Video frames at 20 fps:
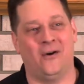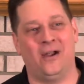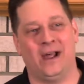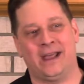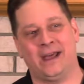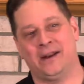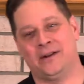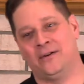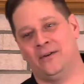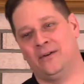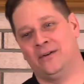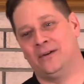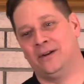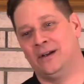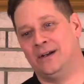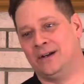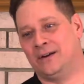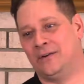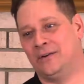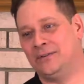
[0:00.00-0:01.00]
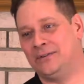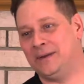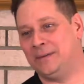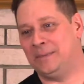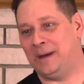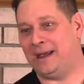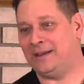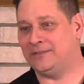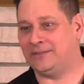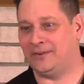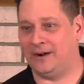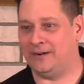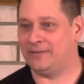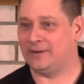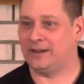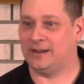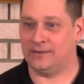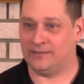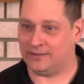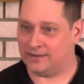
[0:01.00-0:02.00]
I got to go go see Pastor
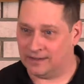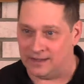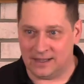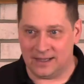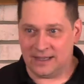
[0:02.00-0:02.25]
Everett because you